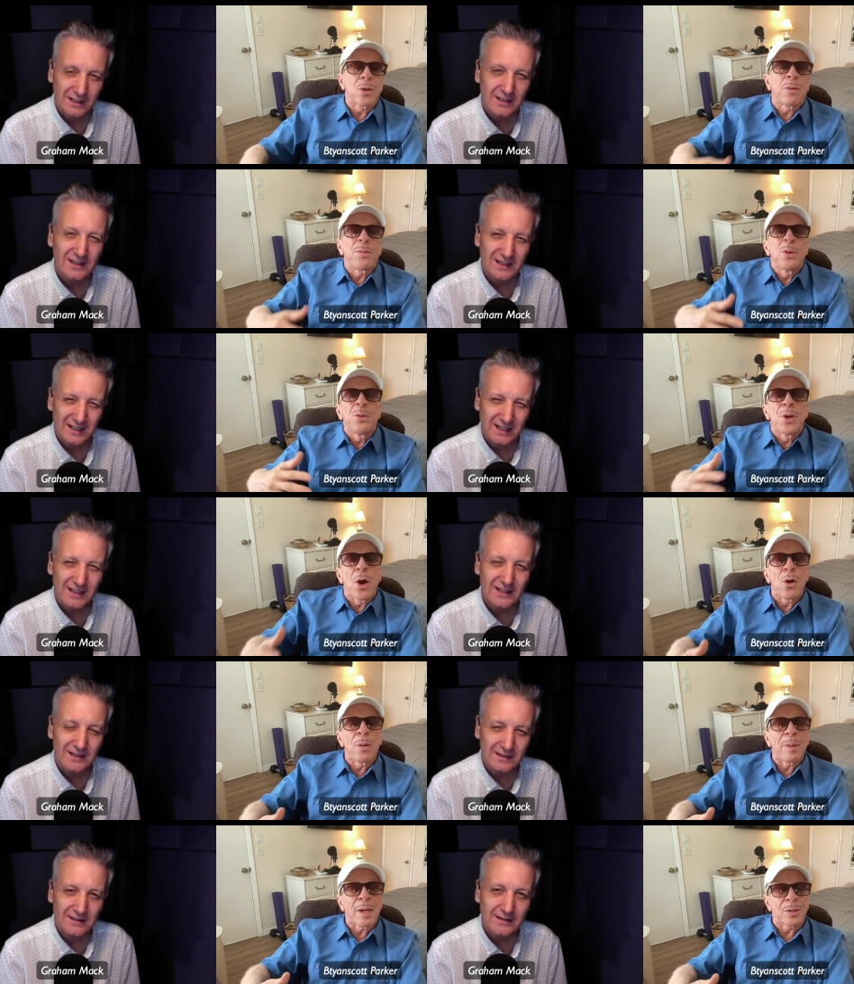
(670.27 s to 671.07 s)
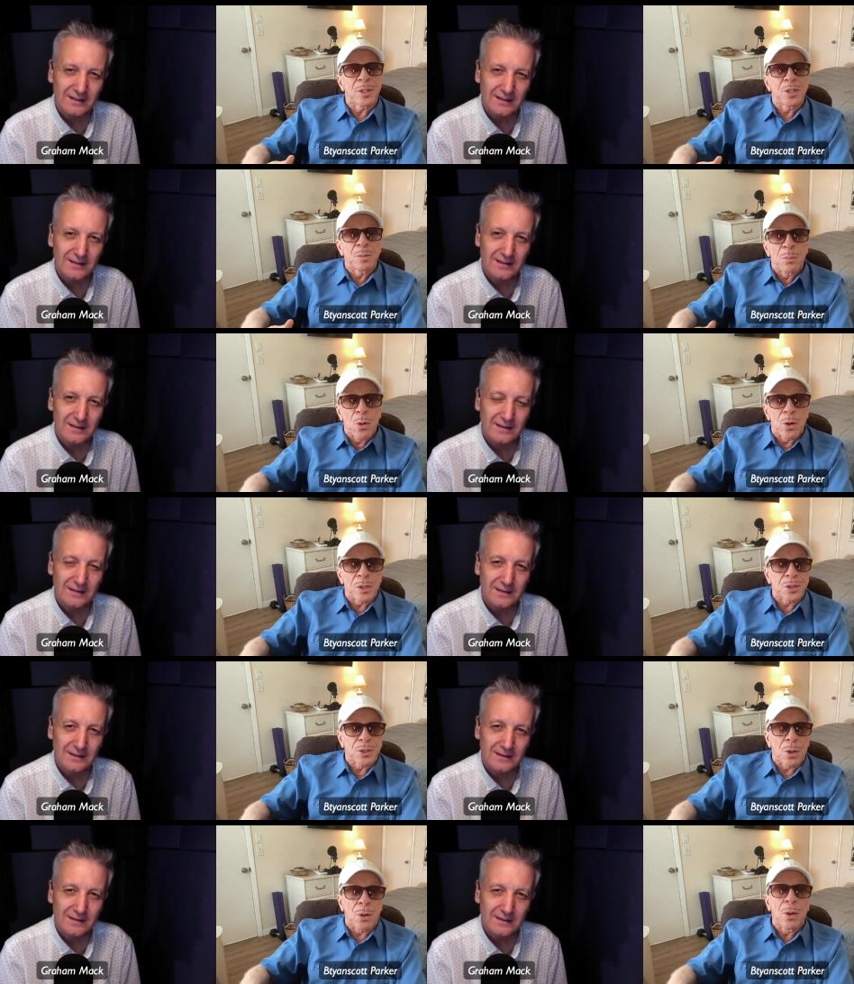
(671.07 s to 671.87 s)
Speaker 1: So if you know about this more
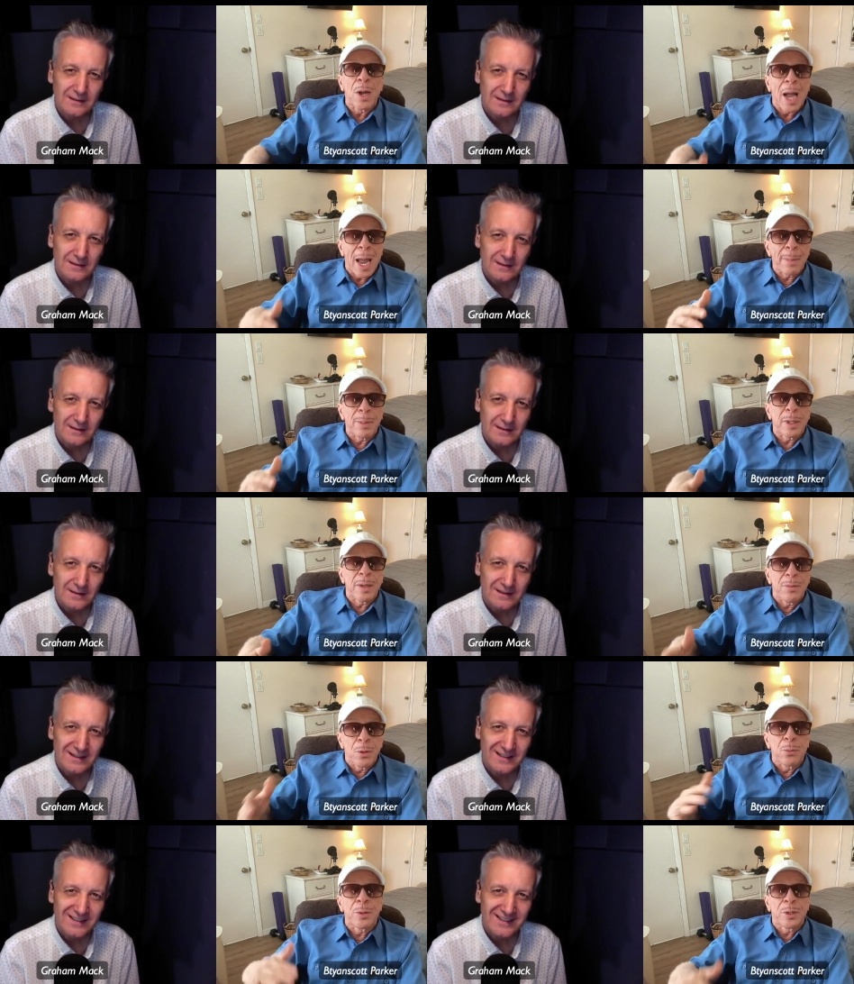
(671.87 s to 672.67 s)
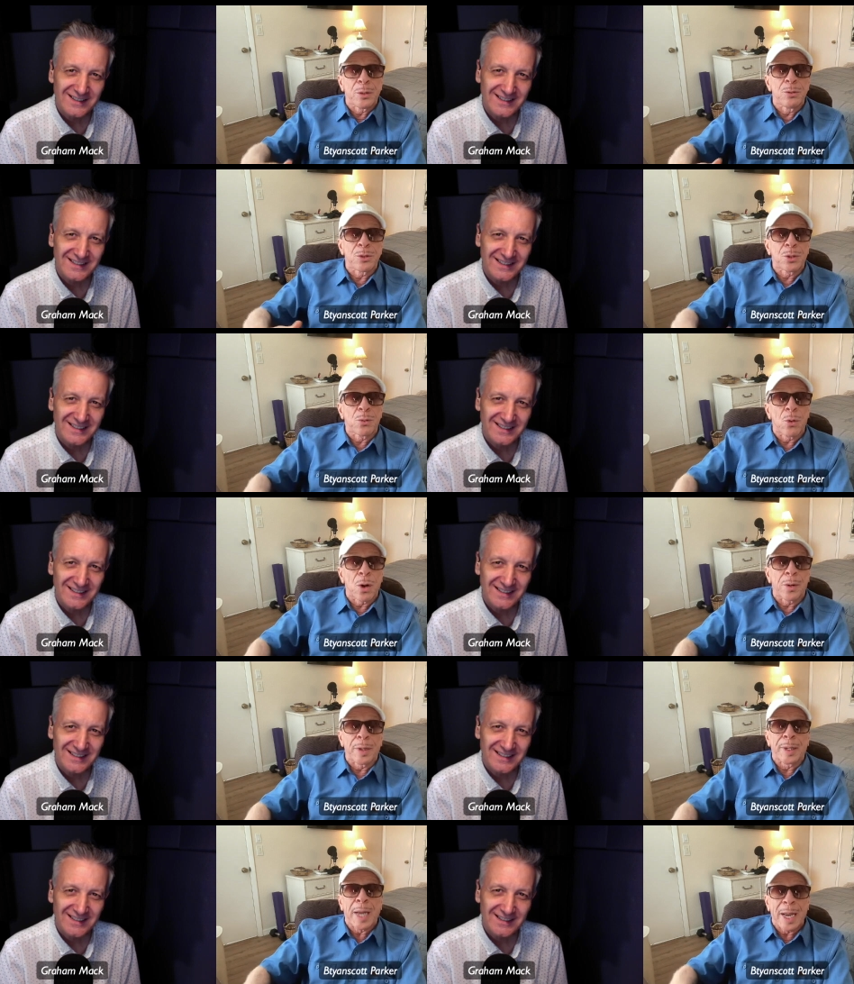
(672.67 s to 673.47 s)
so, I believe you'll reduce your
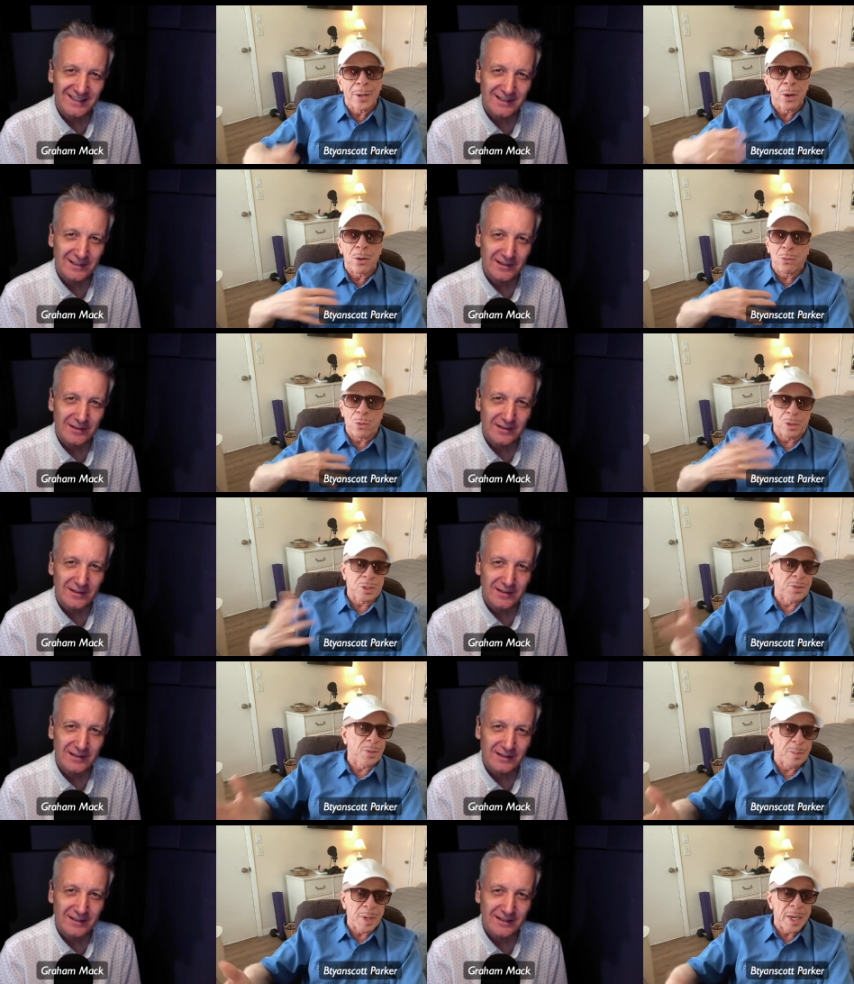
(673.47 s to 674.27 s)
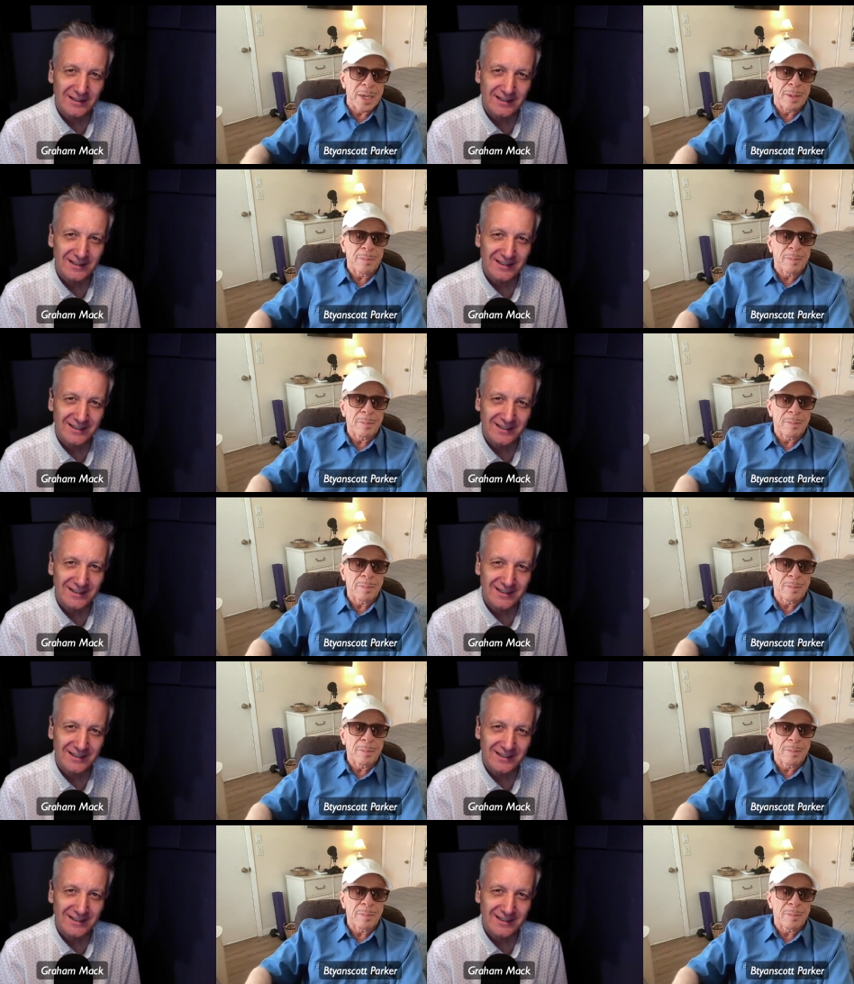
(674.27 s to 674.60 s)
worry. I know it works for me.